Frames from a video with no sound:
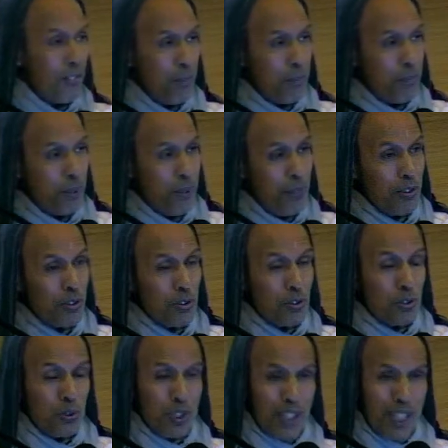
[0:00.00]
of the
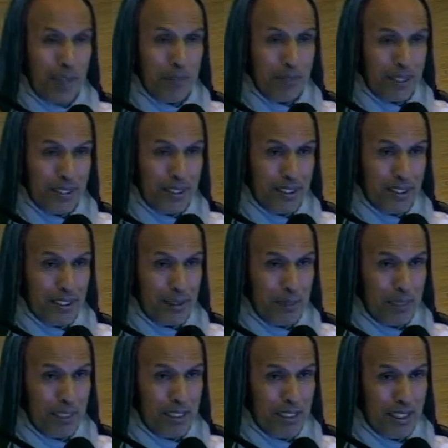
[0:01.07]
previous two chapters,
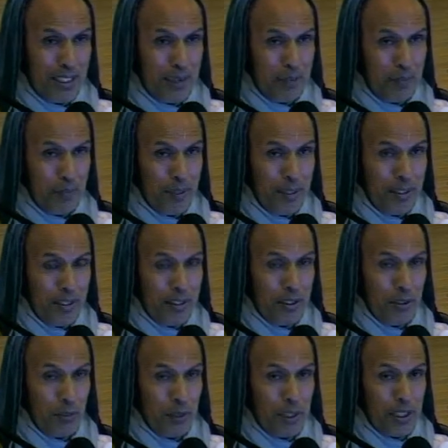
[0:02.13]
especially
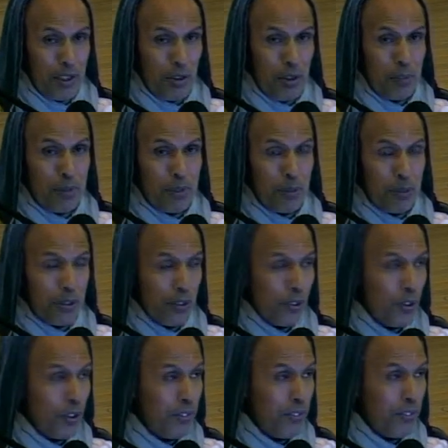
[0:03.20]
when the gopis were
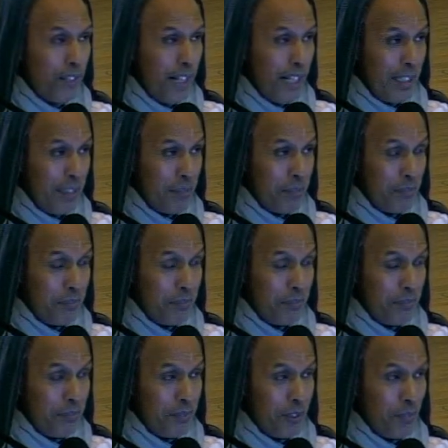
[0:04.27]
glorifying
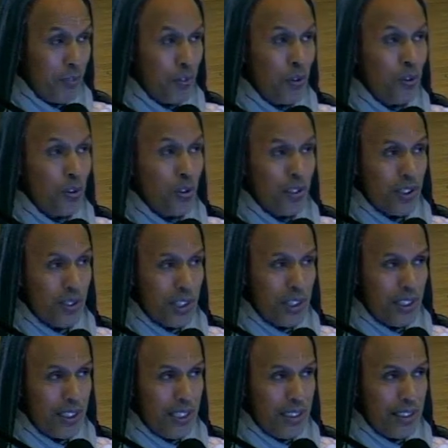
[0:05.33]
the flute of
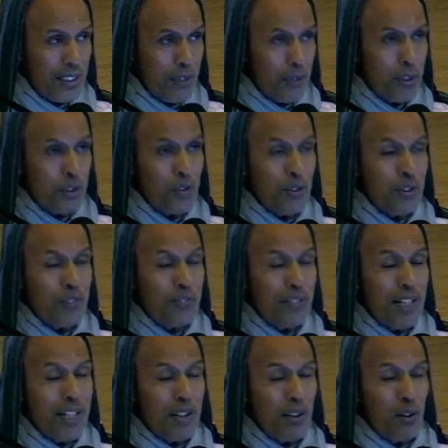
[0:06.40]
Krishna. They were
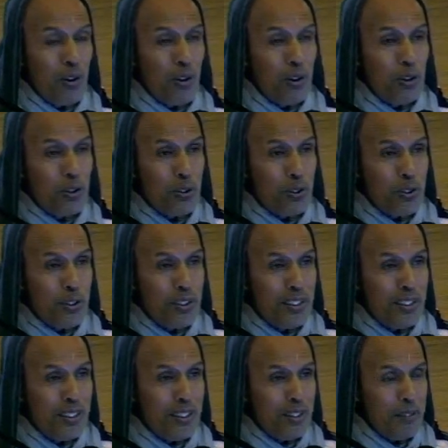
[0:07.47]
glorifying also
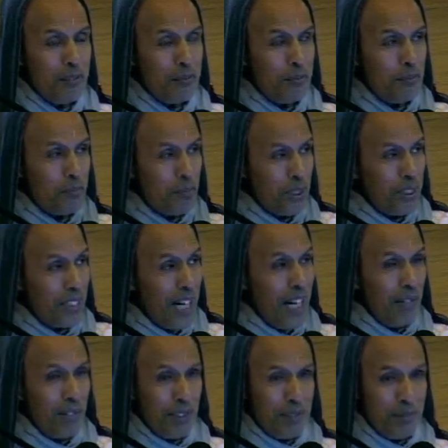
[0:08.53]

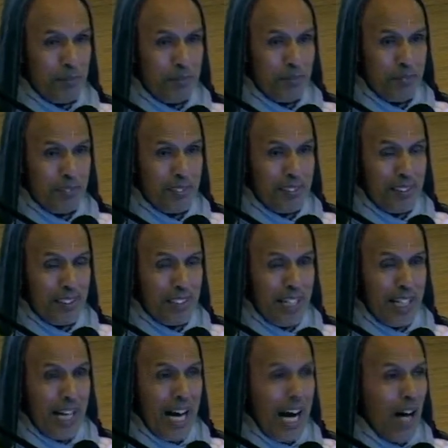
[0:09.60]
Vrindavan,
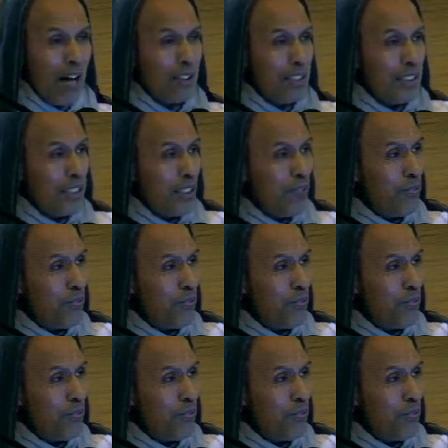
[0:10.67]
and how